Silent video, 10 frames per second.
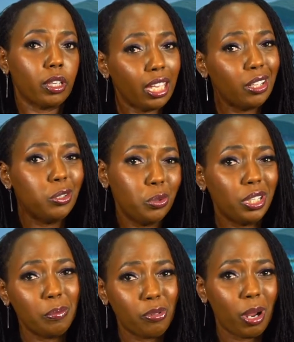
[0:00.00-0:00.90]

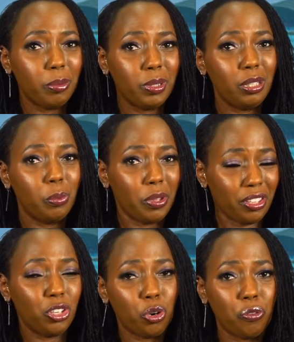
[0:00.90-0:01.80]
including probably
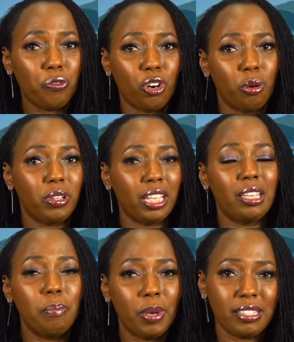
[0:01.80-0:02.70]
within your firm, like
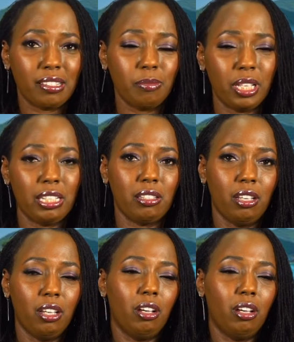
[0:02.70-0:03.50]
embezzlement